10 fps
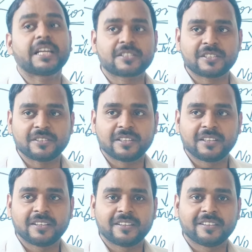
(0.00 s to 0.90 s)
bad action,
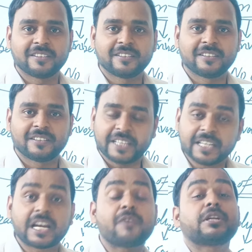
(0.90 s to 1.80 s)

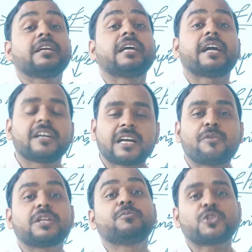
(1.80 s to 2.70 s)
right? Our anger,
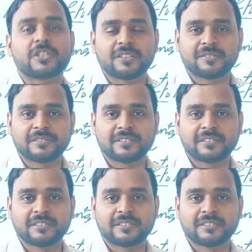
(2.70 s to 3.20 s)
our emotion,